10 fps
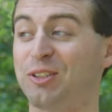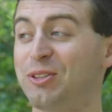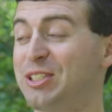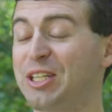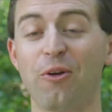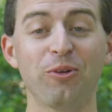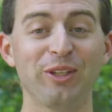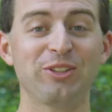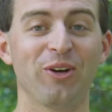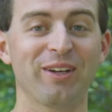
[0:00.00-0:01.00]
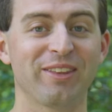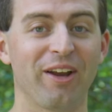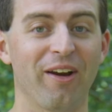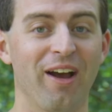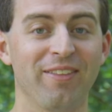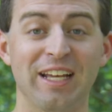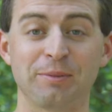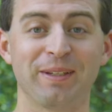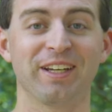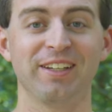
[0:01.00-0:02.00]
so it just got really dark there. Uh,
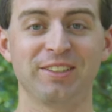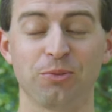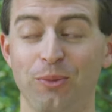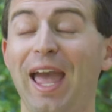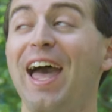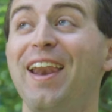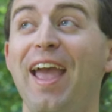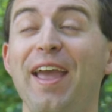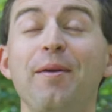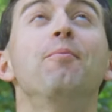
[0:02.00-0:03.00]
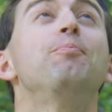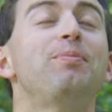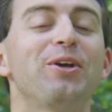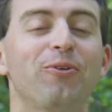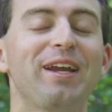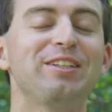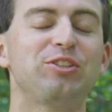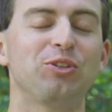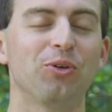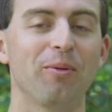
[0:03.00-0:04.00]
that's because we had a big
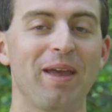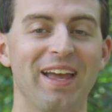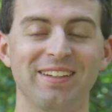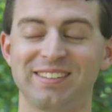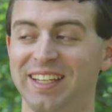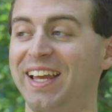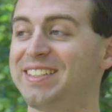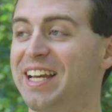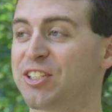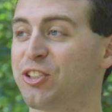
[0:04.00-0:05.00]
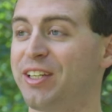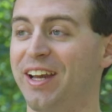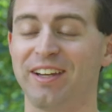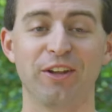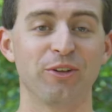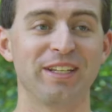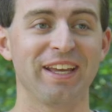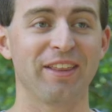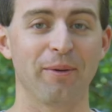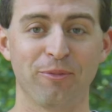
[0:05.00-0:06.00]
rainstorm, and today's actually another
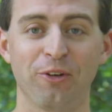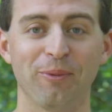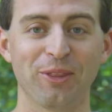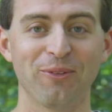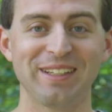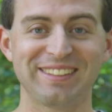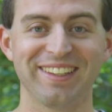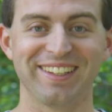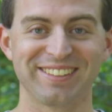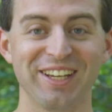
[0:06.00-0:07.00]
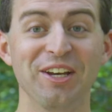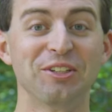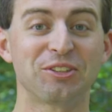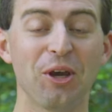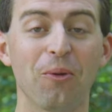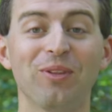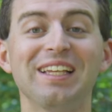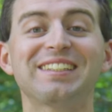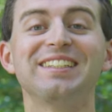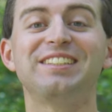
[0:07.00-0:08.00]
day that I'm filming the rest of this. So
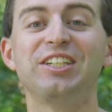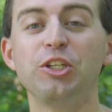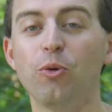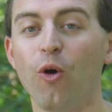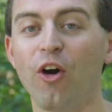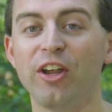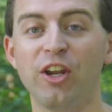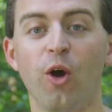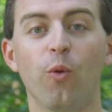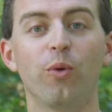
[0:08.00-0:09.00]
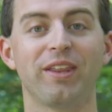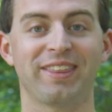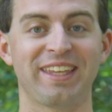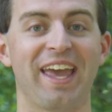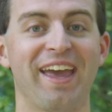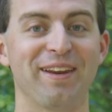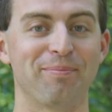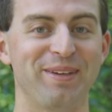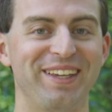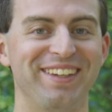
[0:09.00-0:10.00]
let's continue on with
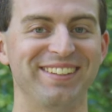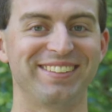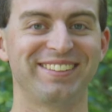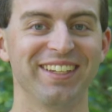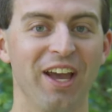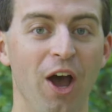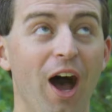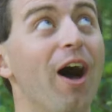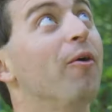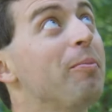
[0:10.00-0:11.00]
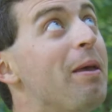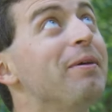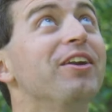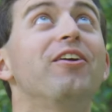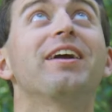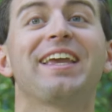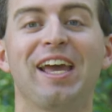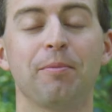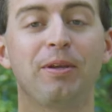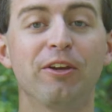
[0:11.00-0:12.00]
canopies. Uh, we may be under a
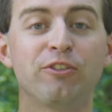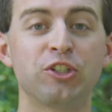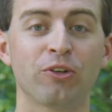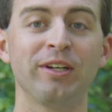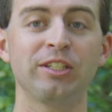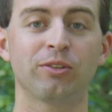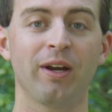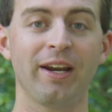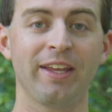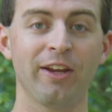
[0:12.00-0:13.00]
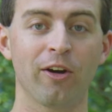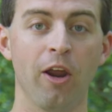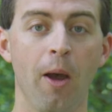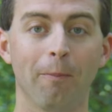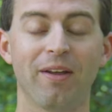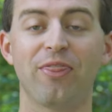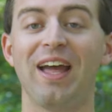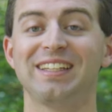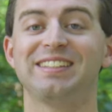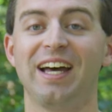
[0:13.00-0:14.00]
canopy of trees right here, but
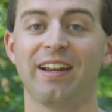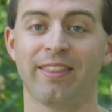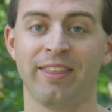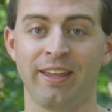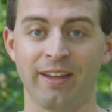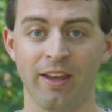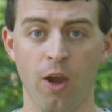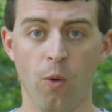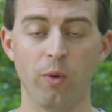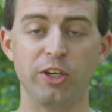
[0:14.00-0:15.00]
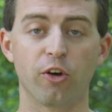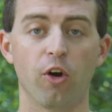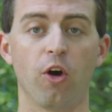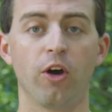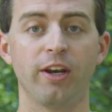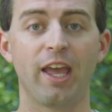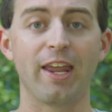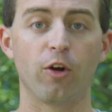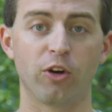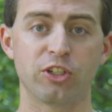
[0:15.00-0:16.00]
that's not a thing when you're on
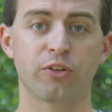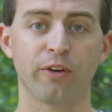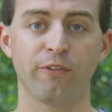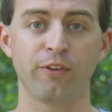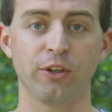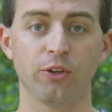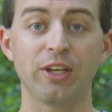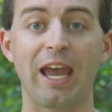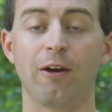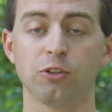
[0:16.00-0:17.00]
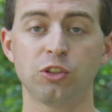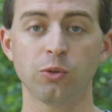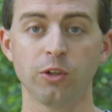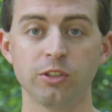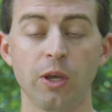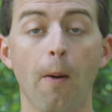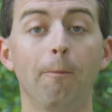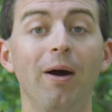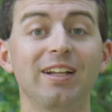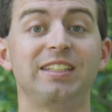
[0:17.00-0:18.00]
an archery field
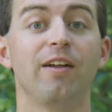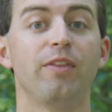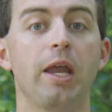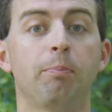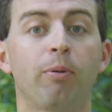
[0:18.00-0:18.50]
outdoors. But they